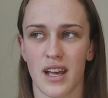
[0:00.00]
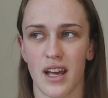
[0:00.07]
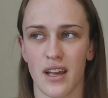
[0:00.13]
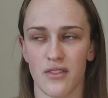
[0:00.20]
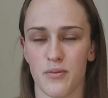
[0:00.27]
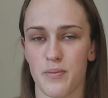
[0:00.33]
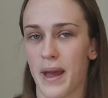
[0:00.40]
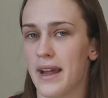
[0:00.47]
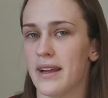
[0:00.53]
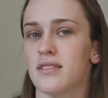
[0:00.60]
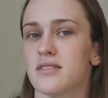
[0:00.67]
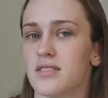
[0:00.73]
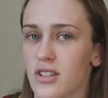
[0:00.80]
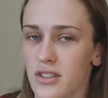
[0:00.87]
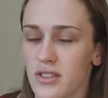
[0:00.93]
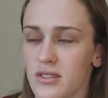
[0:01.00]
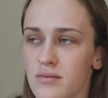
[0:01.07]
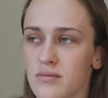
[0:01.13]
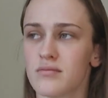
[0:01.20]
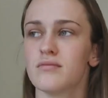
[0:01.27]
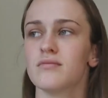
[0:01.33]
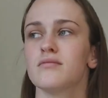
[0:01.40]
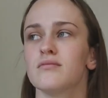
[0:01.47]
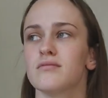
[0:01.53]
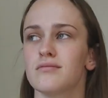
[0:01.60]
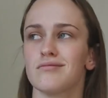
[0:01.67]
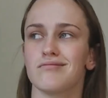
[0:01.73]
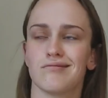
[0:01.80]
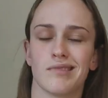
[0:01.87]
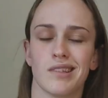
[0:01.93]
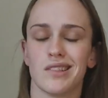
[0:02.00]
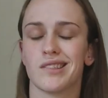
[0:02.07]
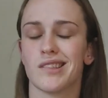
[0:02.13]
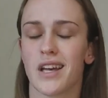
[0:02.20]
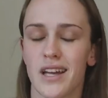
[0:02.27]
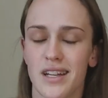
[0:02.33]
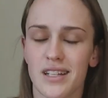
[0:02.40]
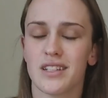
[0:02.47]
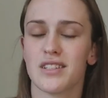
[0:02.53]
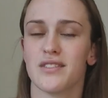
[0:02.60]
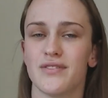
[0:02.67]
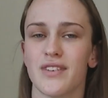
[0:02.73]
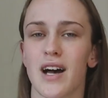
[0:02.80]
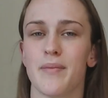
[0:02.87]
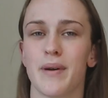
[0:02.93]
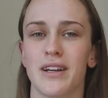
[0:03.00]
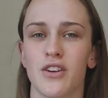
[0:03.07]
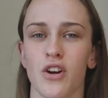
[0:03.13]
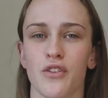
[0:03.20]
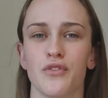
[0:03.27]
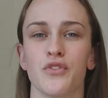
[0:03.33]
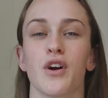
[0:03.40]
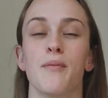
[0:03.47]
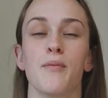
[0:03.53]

have pants on. It's kind of not the vibe I go for.